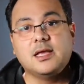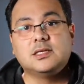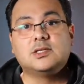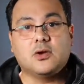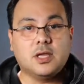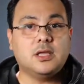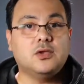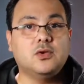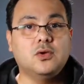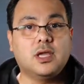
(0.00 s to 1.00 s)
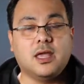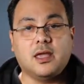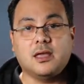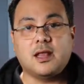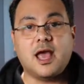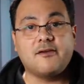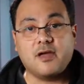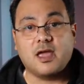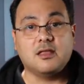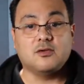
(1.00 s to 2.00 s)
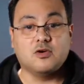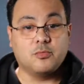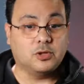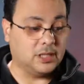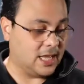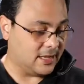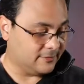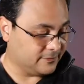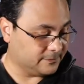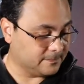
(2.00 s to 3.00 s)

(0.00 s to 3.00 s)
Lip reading: so you can have a normal life.